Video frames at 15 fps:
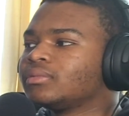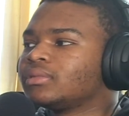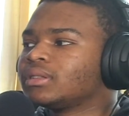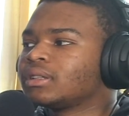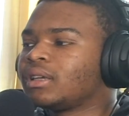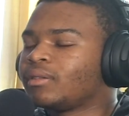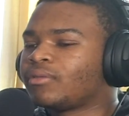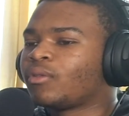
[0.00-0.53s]

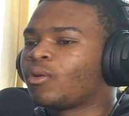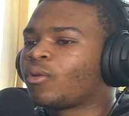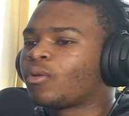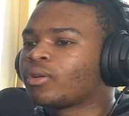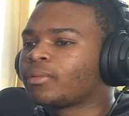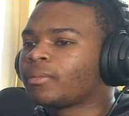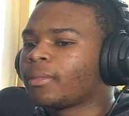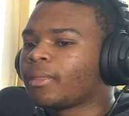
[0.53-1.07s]
keep
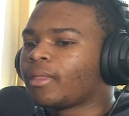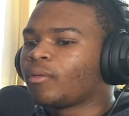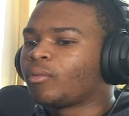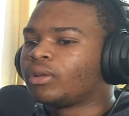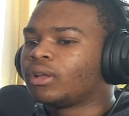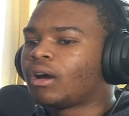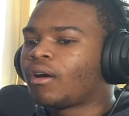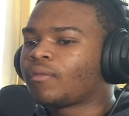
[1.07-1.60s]
forward.
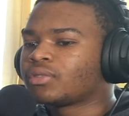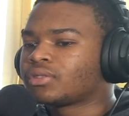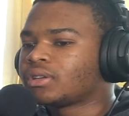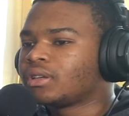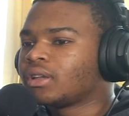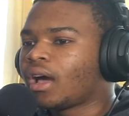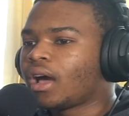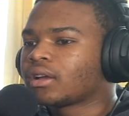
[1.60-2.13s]
When the officer
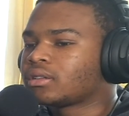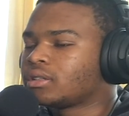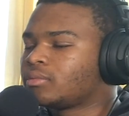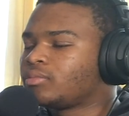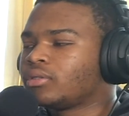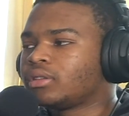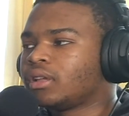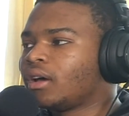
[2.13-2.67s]
knocks, just
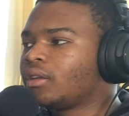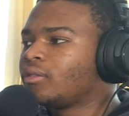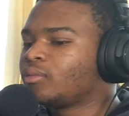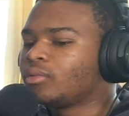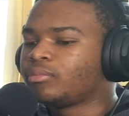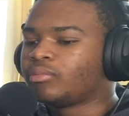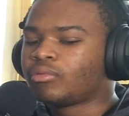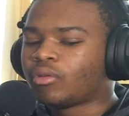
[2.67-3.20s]
roll
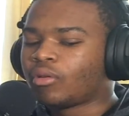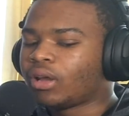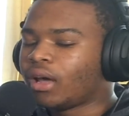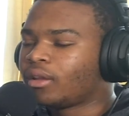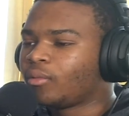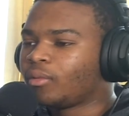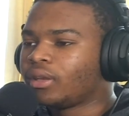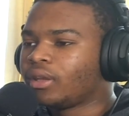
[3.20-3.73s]

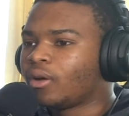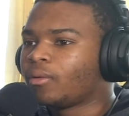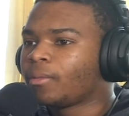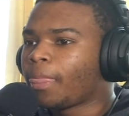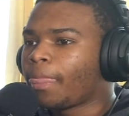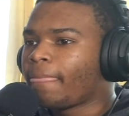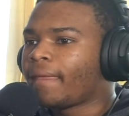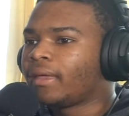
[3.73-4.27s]
down the window.
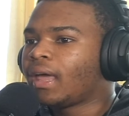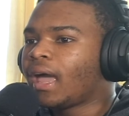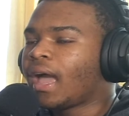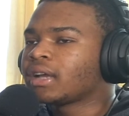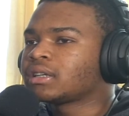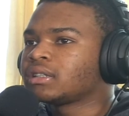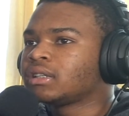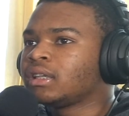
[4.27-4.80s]
And that
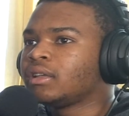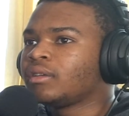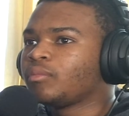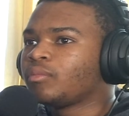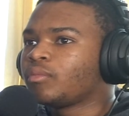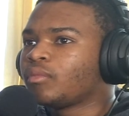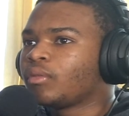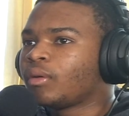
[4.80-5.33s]
actually,
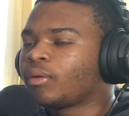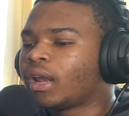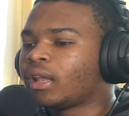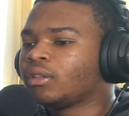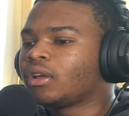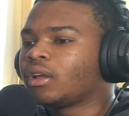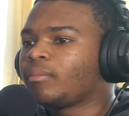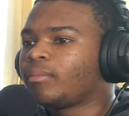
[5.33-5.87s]
when I'm
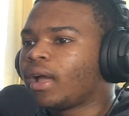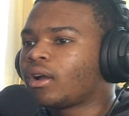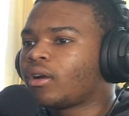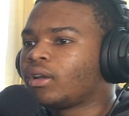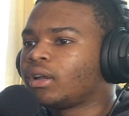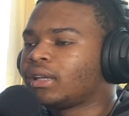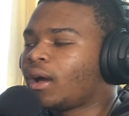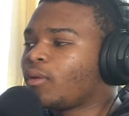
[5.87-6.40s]
looking back
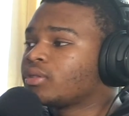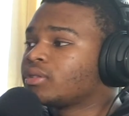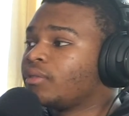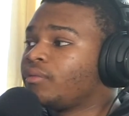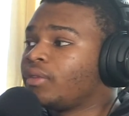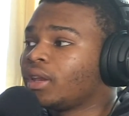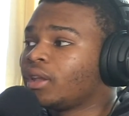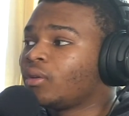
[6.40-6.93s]
on it, that was a
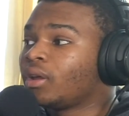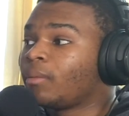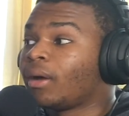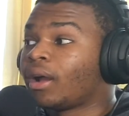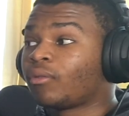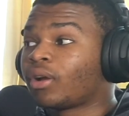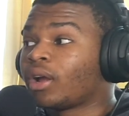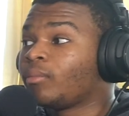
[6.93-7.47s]
video that
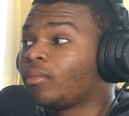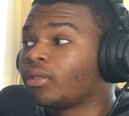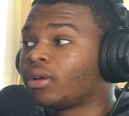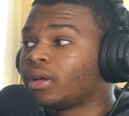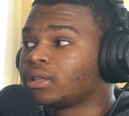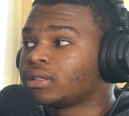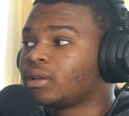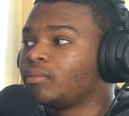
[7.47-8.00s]
my grandmother
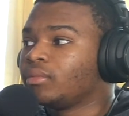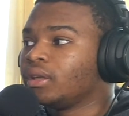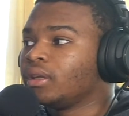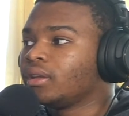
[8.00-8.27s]
had sent me